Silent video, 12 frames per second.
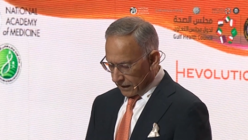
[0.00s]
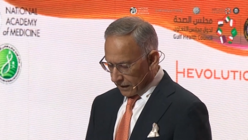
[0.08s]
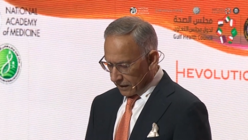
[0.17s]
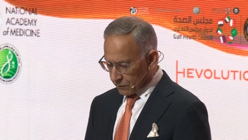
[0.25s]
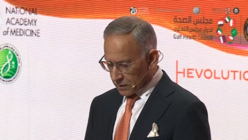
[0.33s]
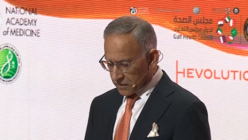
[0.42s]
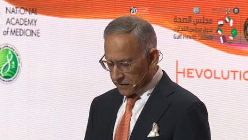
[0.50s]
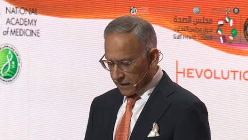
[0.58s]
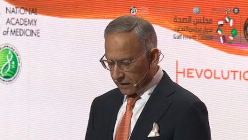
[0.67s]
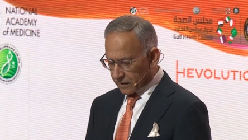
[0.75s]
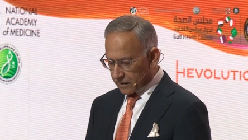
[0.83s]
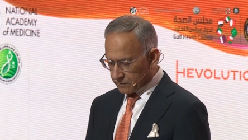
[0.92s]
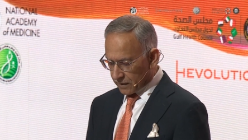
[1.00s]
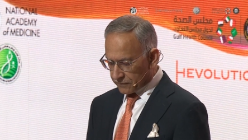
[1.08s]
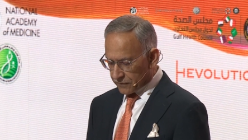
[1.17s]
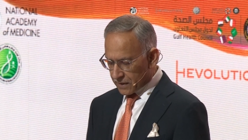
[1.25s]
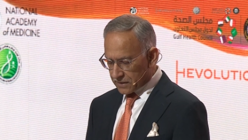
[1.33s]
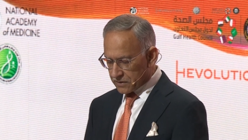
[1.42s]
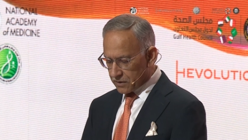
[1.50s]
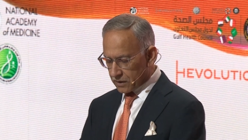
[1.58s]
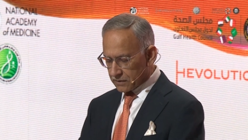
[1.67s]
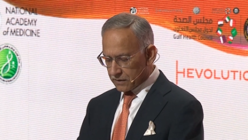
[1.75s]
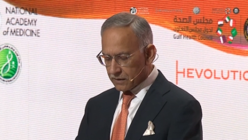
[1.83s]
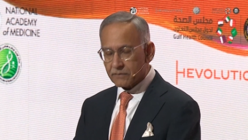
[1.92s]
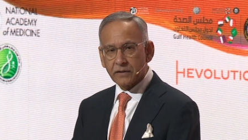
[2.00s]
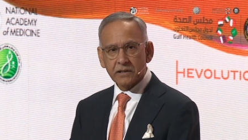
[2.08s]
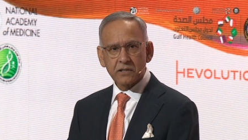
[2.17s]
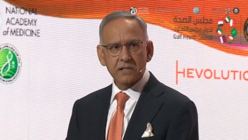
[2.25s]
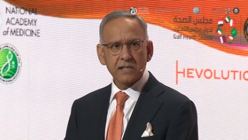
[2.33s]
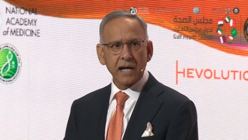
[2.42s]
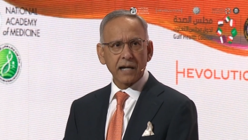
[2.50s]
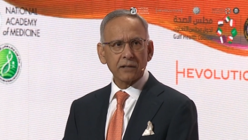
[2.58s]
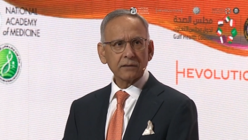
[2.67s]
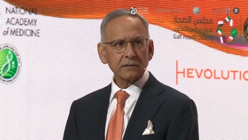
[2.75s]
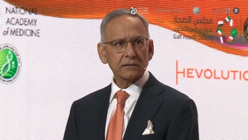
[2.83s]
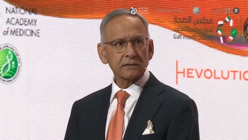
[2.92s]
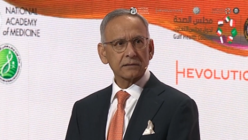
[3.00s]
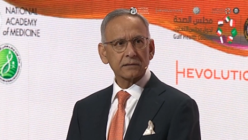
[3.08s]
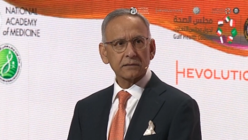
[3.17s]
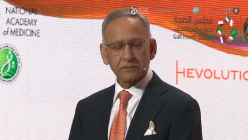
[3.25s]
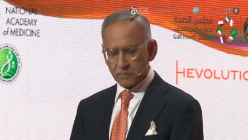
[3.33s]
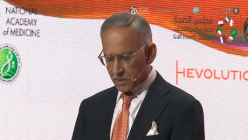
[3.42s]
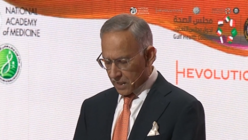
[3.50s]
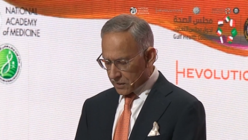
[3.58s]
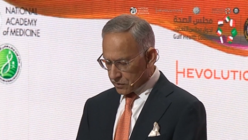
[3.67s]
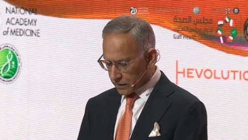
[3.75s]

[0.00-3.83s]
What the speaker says: I want to thank my friends Dr. Victor Zhao from the National